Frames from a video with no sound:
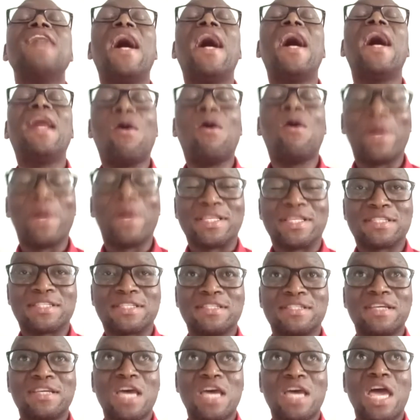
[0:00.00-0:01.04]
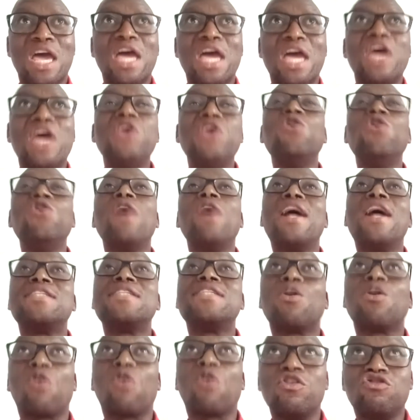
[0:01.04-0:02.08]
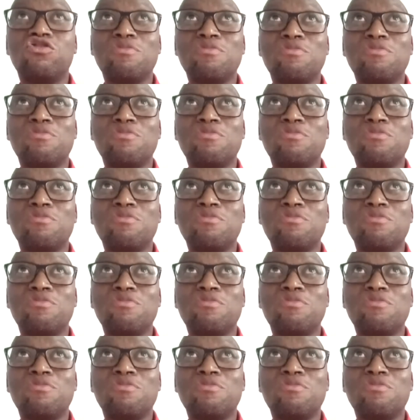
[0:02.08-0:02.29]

other words, you as a consumer,